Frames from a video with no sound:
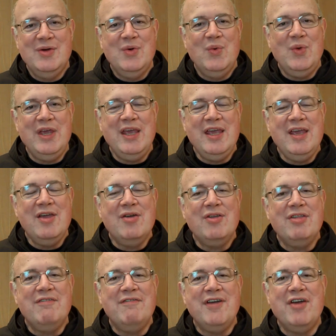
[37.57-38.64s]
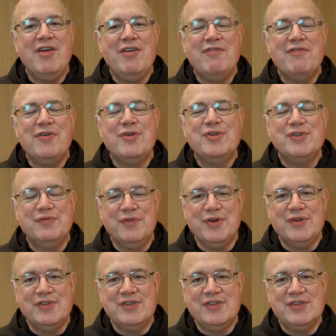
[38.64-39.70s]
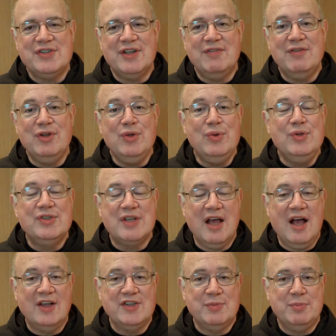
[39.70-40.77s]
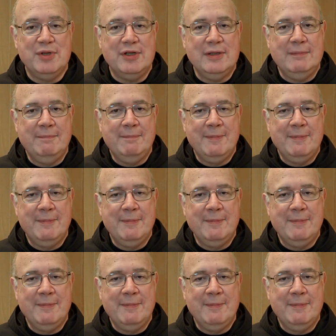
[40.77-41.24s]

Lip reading: We hear the very first verses of Luke's Gospel.